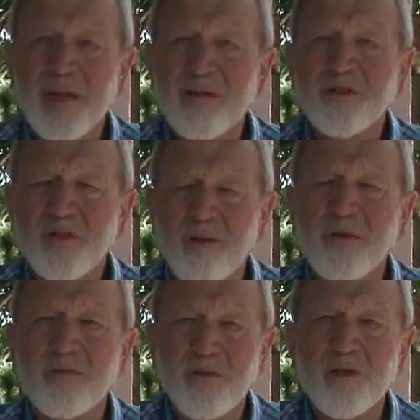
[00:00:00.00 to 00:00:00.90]
They've
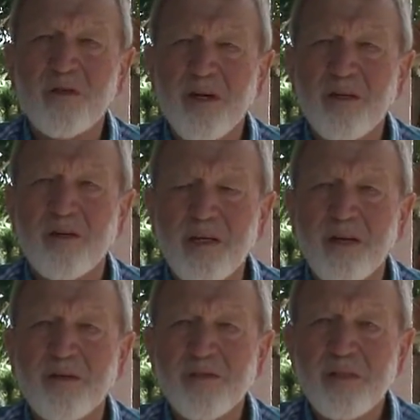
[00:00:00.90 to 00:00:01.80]
suffered for 200
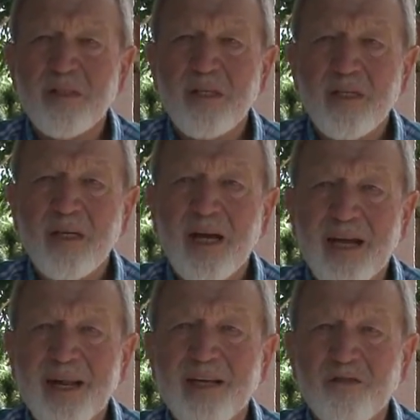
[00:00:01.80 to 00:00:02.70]
years,
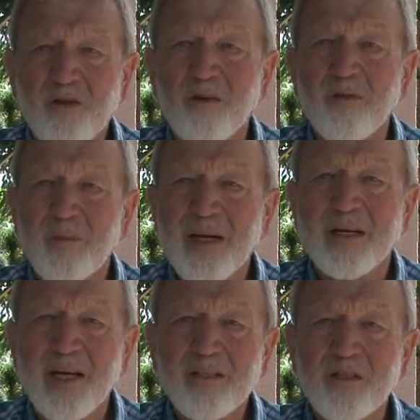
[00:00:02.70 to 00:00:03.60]
and they deserve a
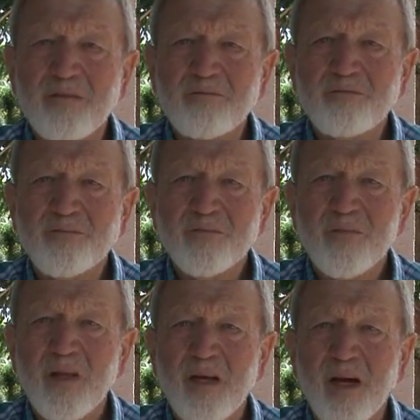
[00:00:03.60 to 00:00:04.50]
benediction,
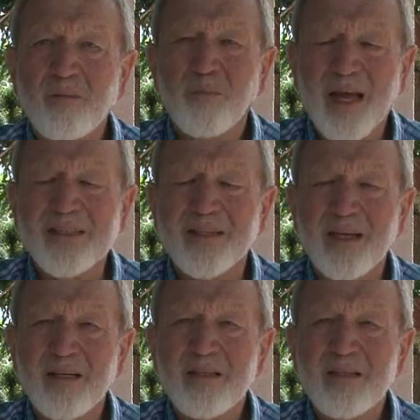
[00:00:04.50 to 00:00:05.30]
a blessing.